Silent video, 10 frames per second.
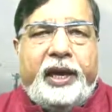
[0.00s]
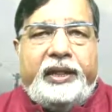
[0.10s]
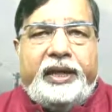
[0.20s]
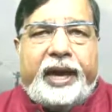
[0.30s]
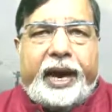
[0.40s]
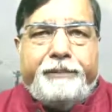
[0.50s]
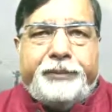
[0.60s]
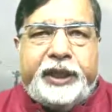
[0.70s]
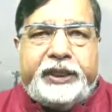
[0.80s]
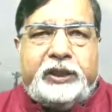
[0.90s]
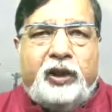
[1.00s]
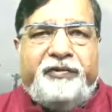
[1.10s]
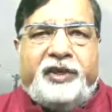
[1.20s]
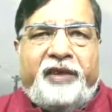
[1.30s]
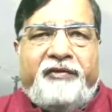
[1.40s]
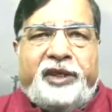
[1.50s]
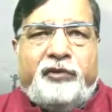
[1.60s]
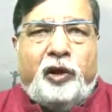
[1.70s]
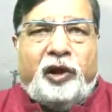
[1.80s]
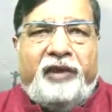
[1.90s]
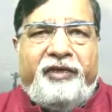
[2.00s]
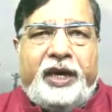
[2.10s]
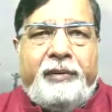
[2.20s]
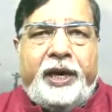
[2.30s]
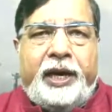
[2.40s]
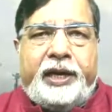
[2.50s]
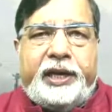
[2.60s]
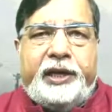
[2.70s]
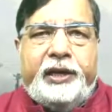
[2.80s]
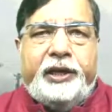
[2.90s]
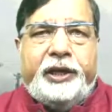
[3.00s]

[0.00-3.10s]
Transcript: In the absence of surface water availability,